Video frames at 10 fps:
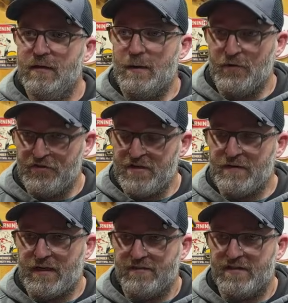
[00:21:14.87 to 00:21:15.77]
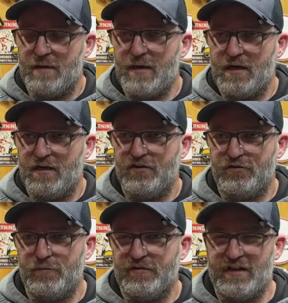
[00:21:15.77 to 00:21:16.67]
I'm going to see if I can stop by a
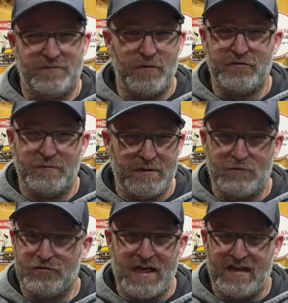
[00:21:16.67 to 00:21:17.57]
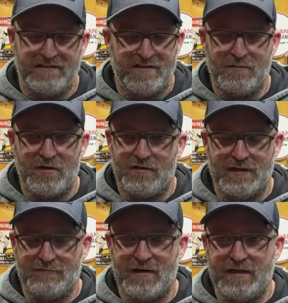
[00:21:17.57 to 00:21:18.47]
customer's house. It's supposed to be real nasty tomorrow,
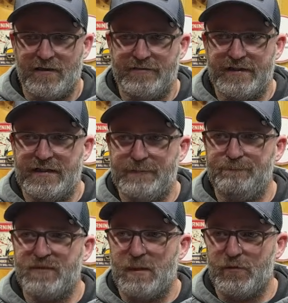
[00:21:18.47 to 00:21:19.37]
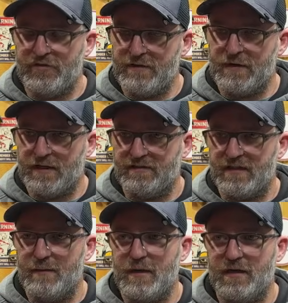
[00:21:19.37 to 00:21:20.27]
like rain all day. I'm going to see if I can
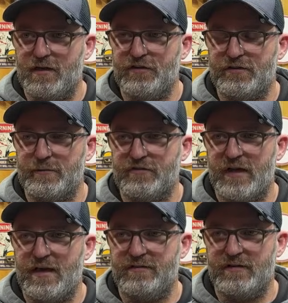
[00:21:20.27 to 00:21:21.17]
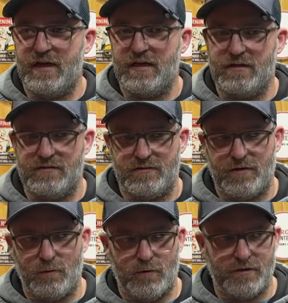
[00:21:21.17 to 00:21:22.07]
stop by a customer's house, and
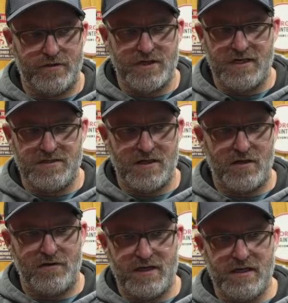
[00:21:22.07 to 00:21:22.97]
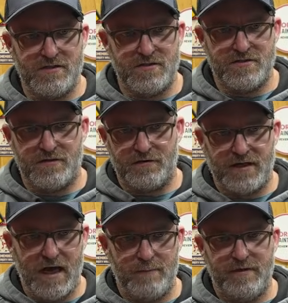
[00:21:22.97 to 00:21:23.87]
they're wanting to change out all the hinges on their
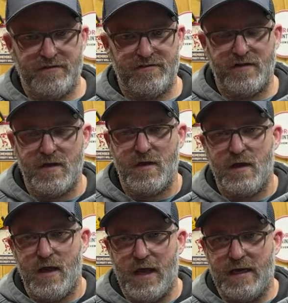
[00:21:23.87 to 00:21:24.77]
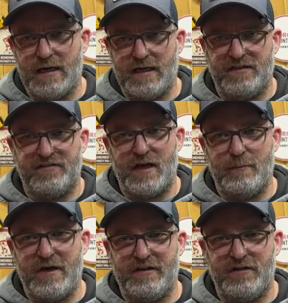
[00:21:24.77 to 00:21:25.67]
cabinets. And I got to stop
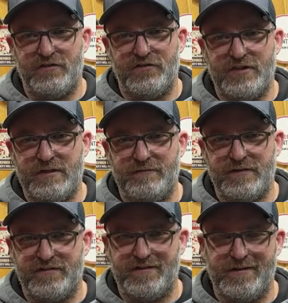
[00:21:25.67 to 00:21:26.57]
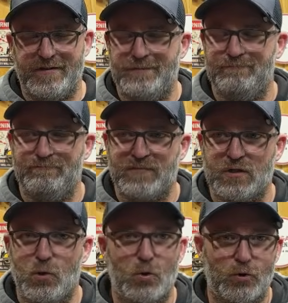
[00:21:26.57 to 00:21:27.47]
by there and see if it's the
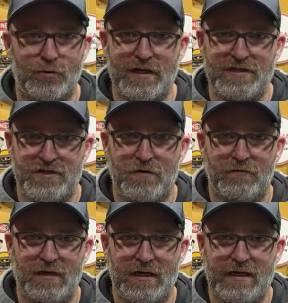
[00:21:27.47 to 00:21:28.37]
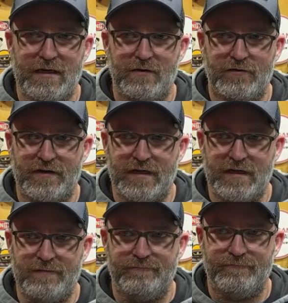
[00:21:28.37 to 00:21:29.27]
1/4-inch overlay or the